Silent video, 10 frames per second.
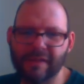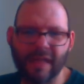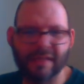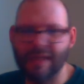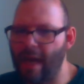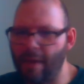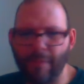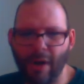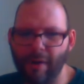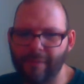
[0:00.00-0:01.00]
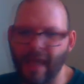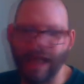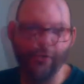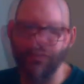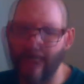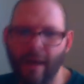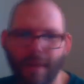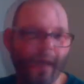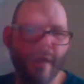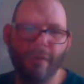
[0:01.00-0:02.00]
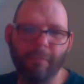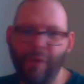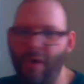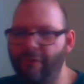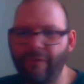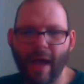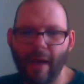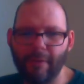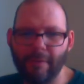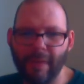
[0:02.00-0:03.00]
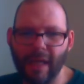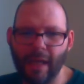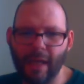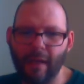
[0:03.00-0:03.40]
I say them both. I don't care which one you find with me.